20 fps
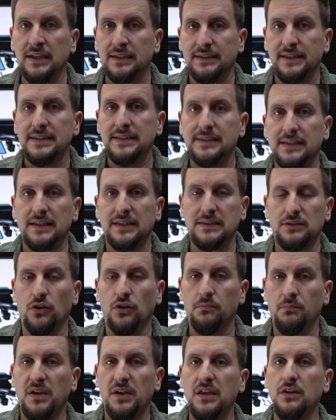this does
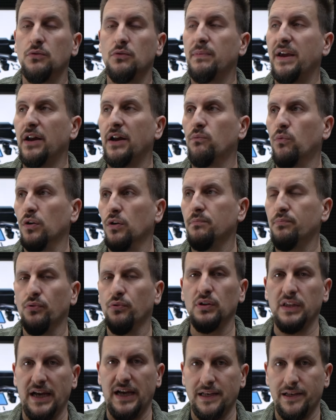not mean you make one
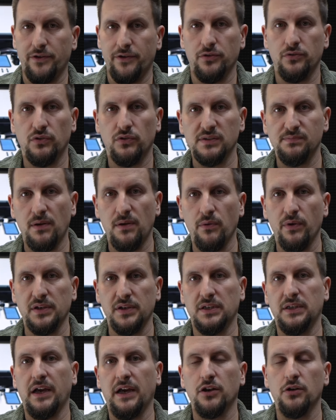pull 800 horsepower on
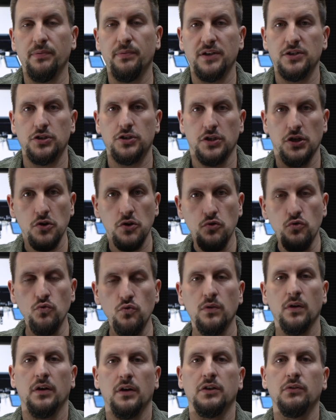the dyno bench. Yoo-hoo!